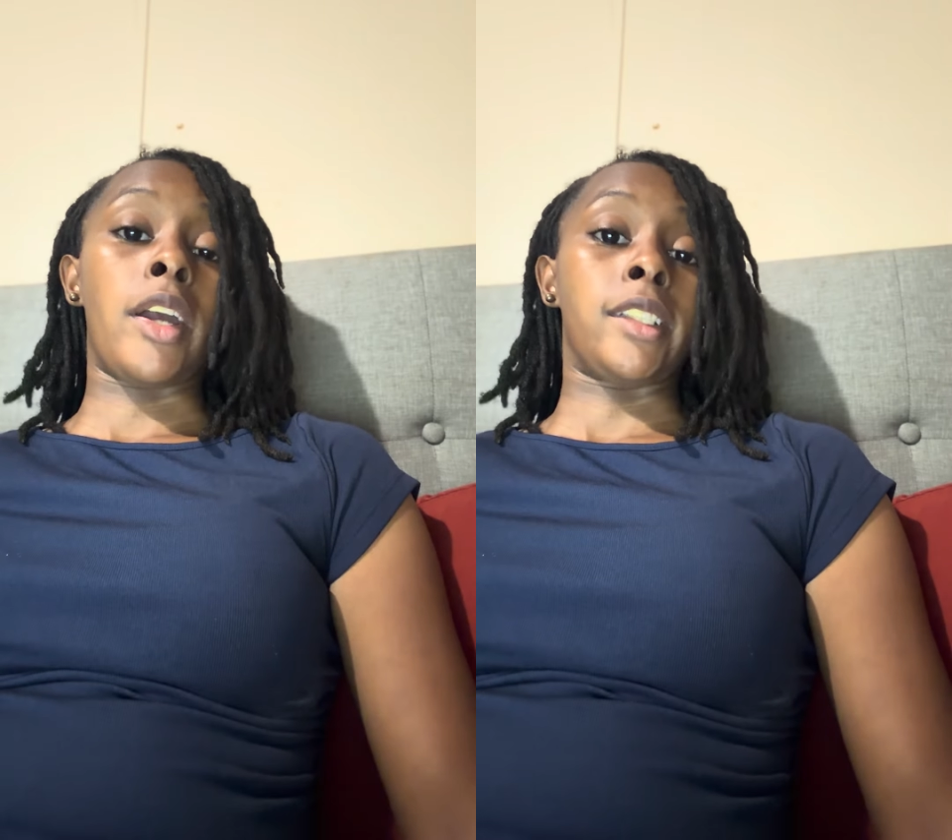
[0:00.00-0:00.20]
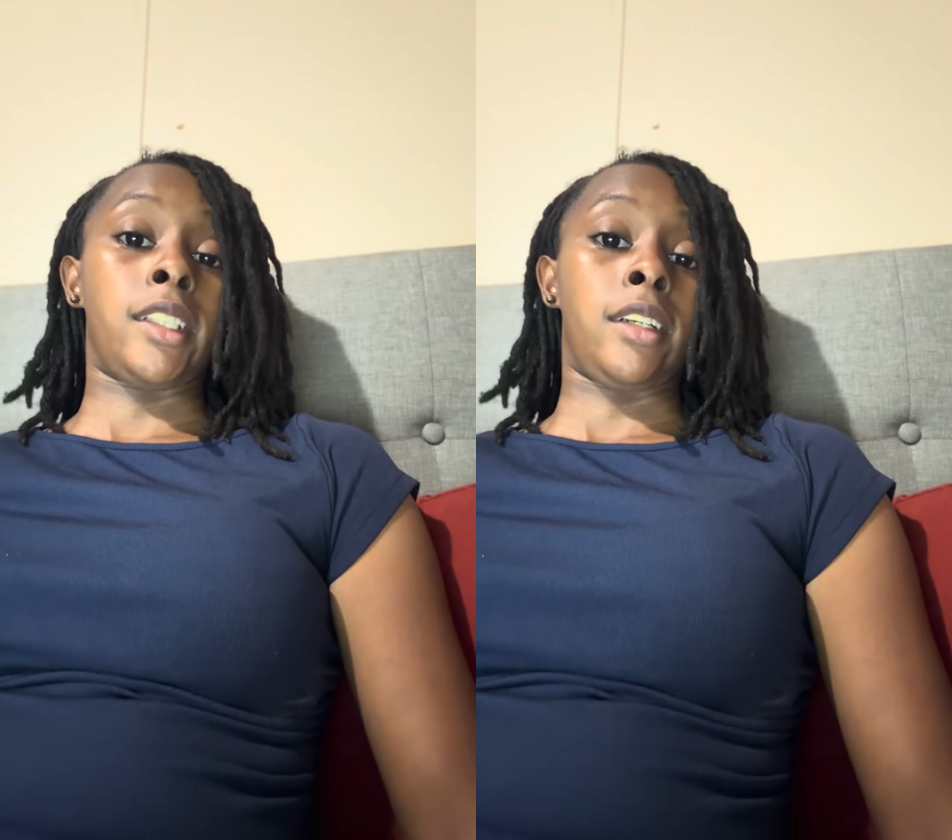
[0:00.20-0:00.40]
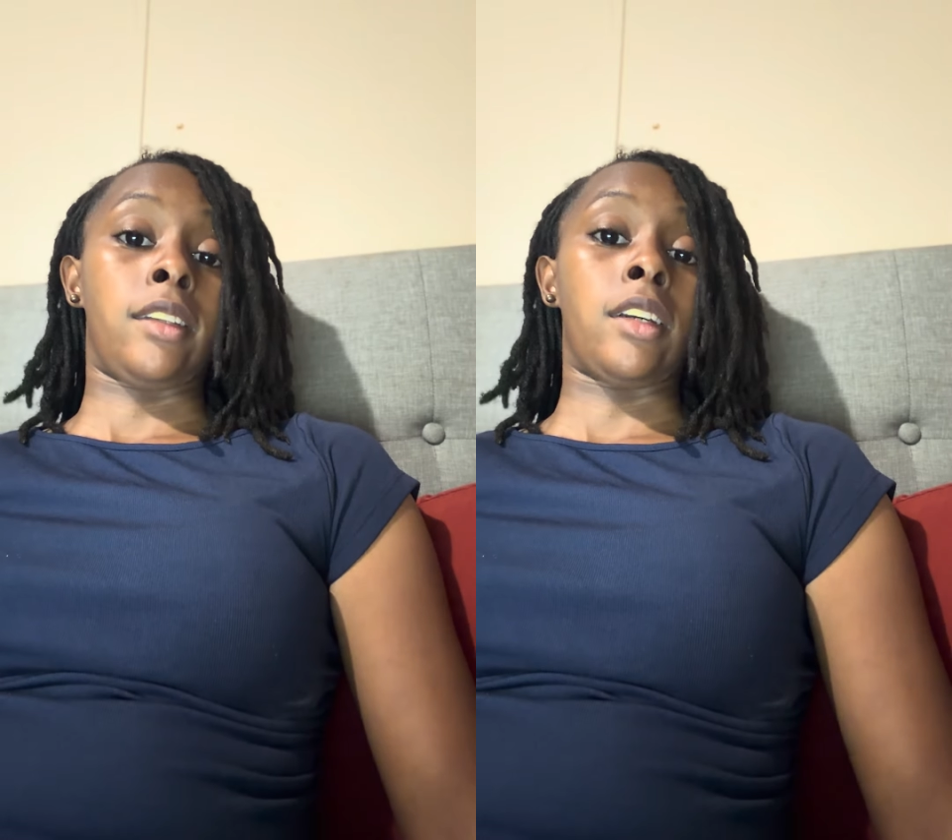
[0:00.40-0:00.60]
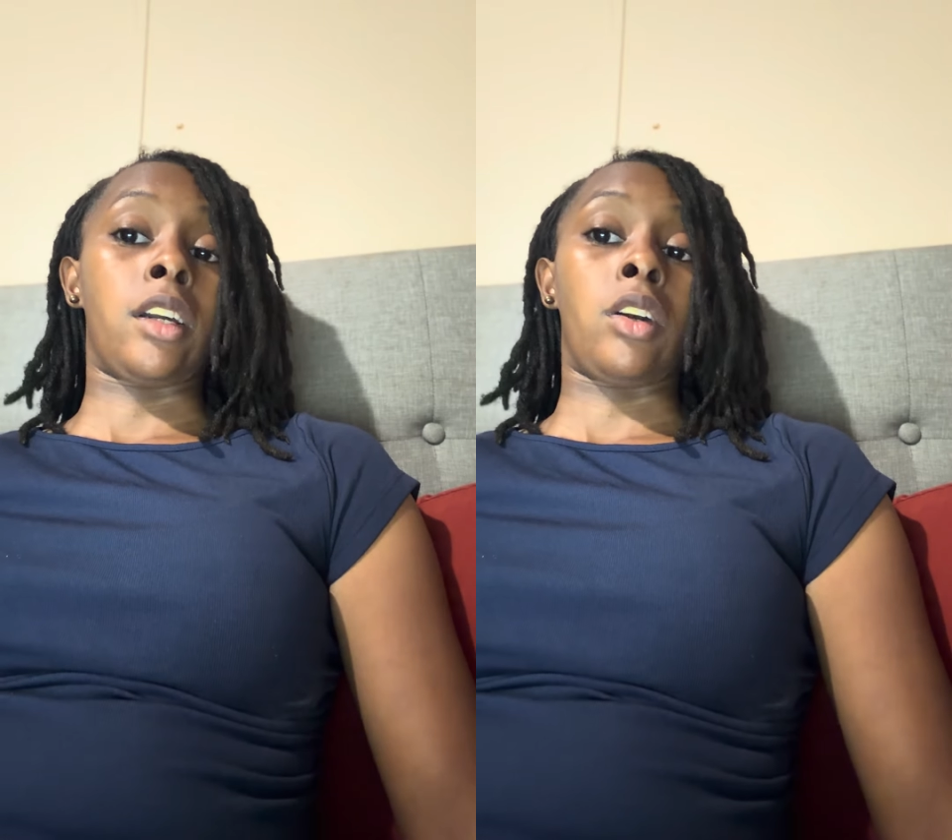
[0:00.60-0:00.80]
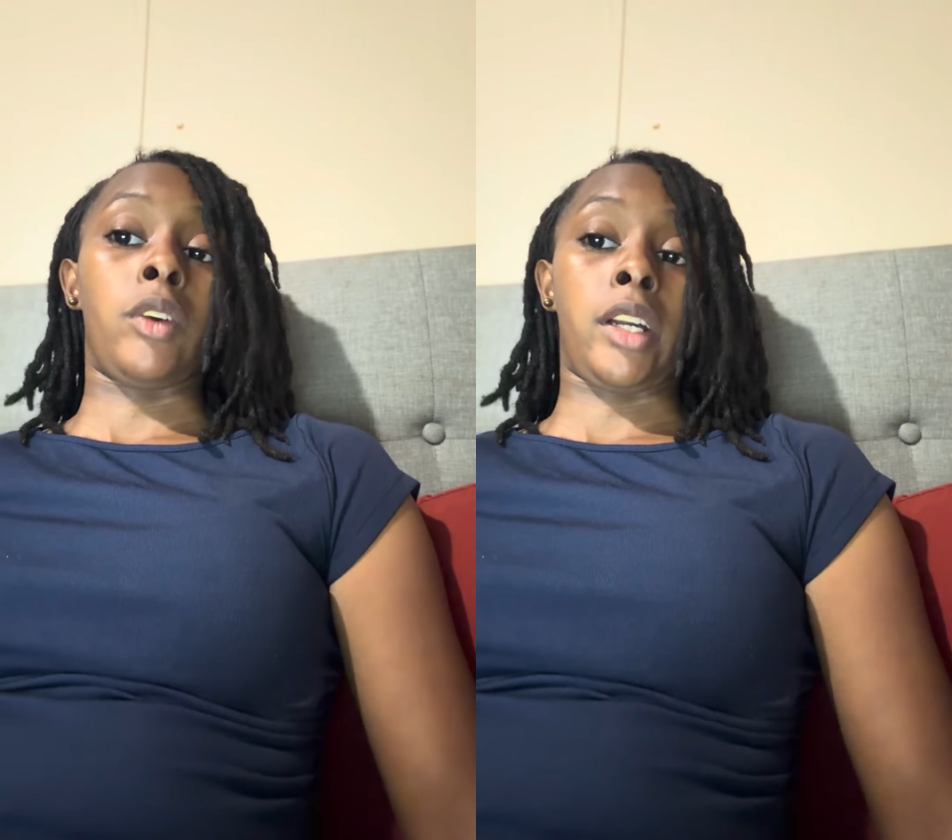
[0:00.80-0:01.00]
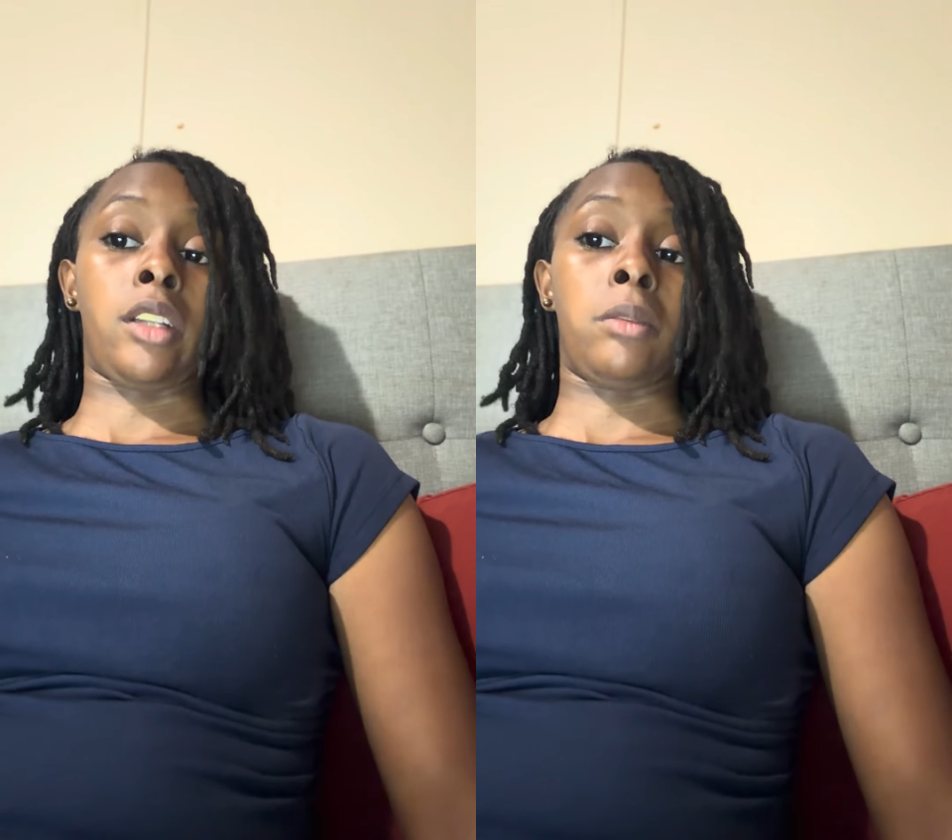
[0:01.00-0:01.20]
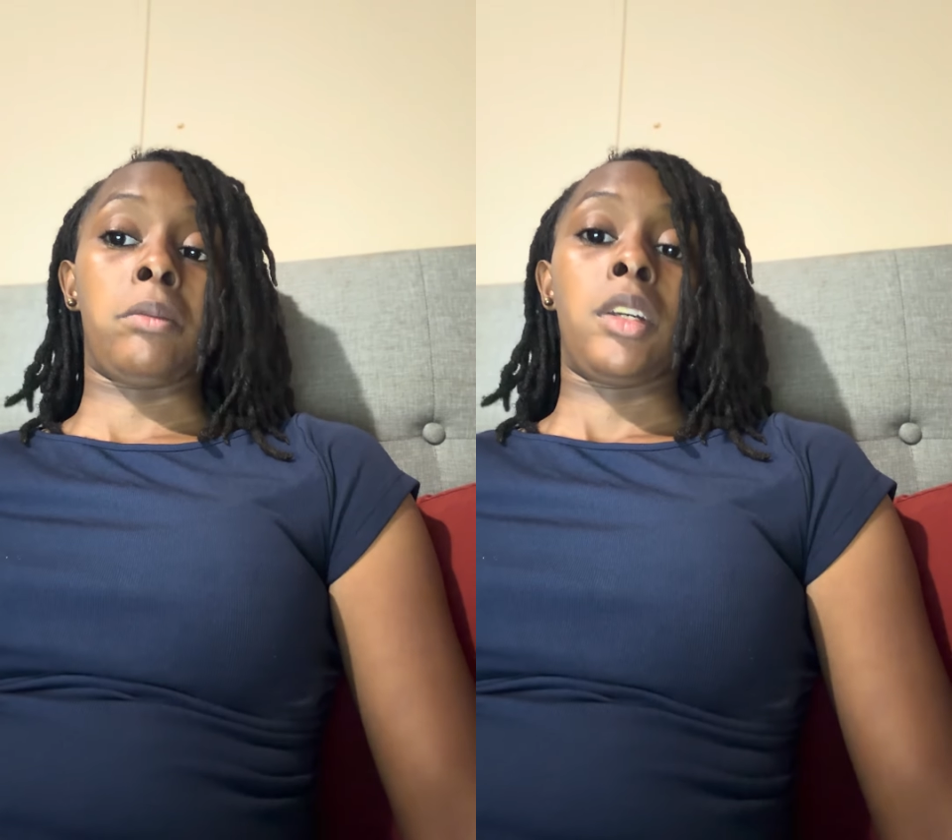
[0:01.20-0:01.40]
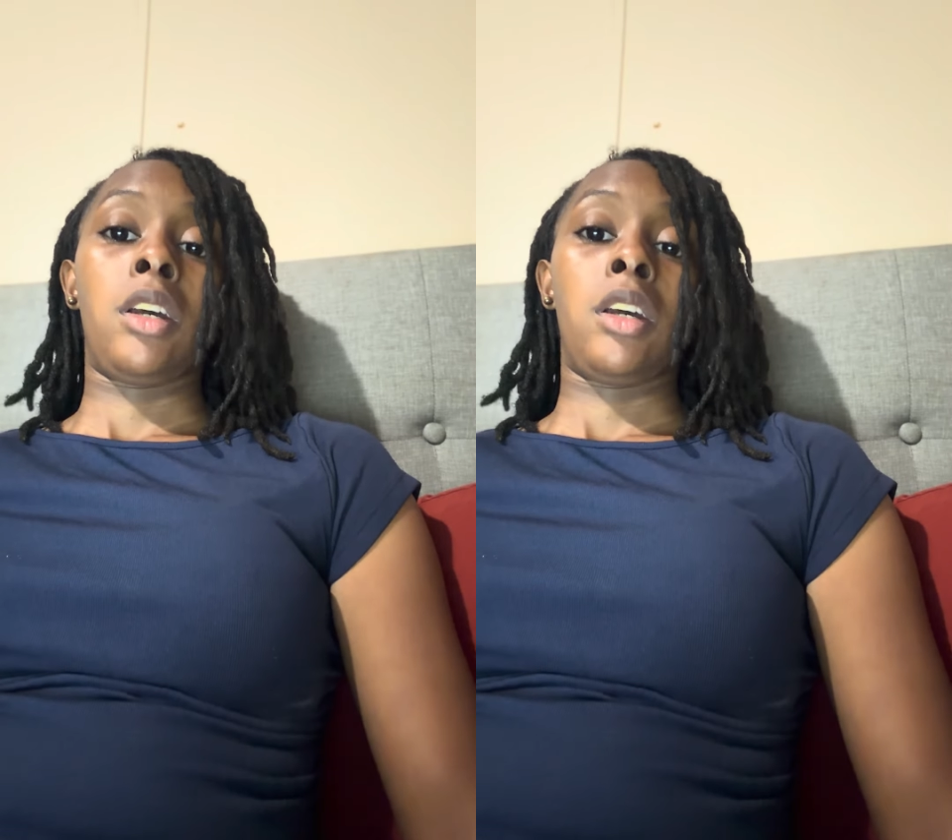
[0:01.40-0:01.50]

into the curriculum.